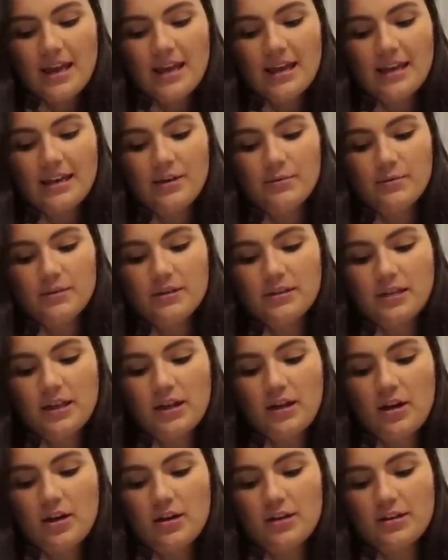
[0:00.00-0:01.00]
and it was
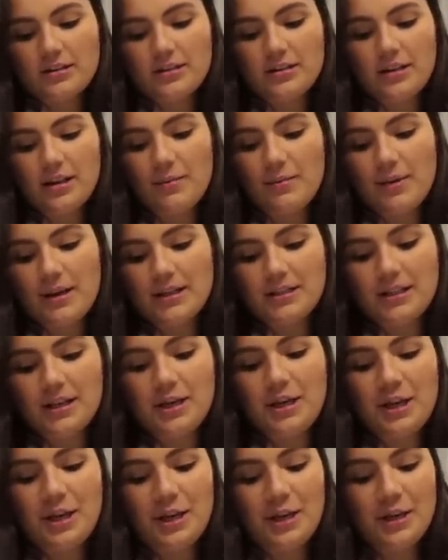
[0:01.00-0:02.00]
like honestly
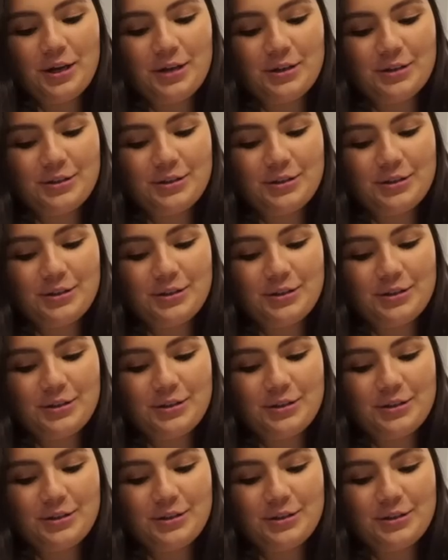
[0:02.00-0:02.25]
amazing.